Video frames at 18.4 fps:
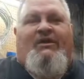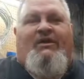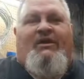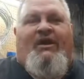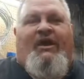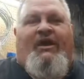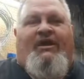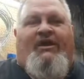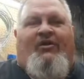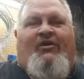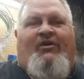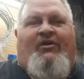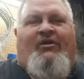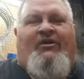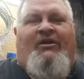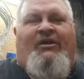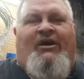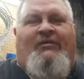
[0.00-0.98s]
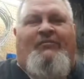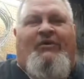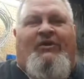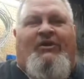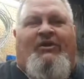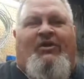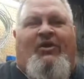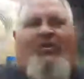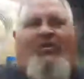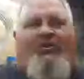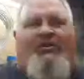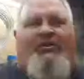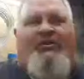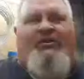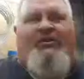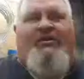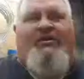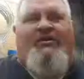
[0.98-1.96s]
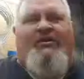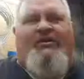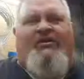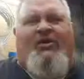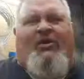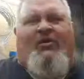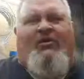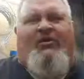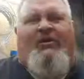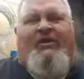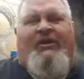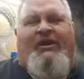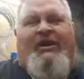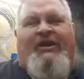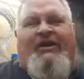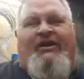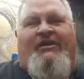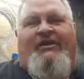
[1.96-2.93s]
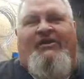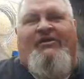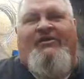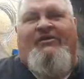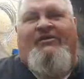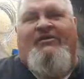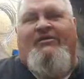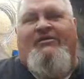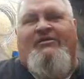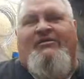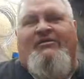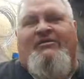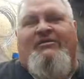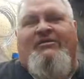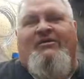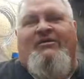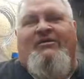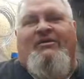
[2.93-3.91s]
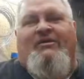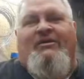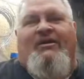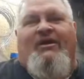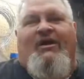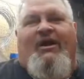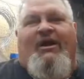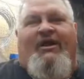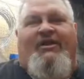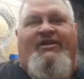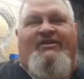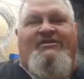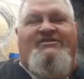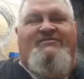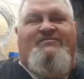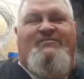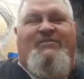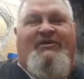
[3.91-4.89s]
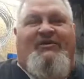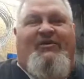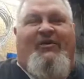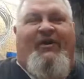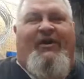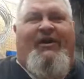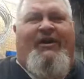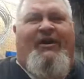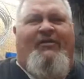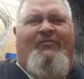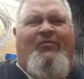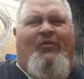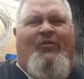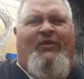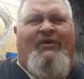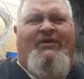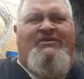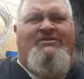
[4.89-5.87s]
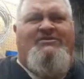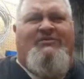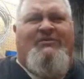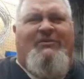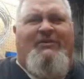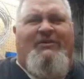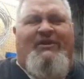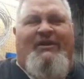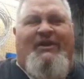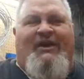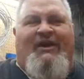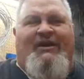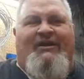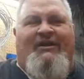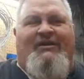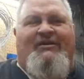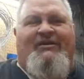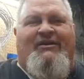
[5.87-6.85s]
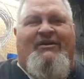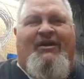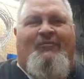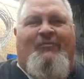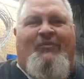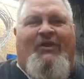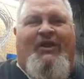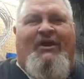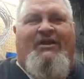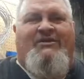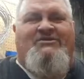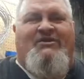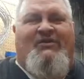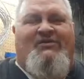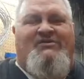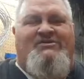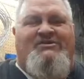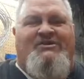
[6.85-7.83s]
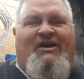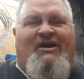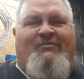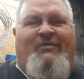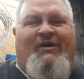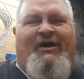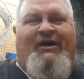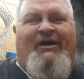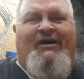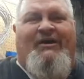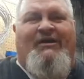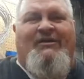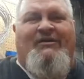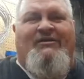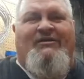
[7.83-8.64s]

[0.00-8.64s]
Hey y'all, I'm gonna call it a night here. This has been great. I've really enjoyed tonight. I'm glad y'all stopped by.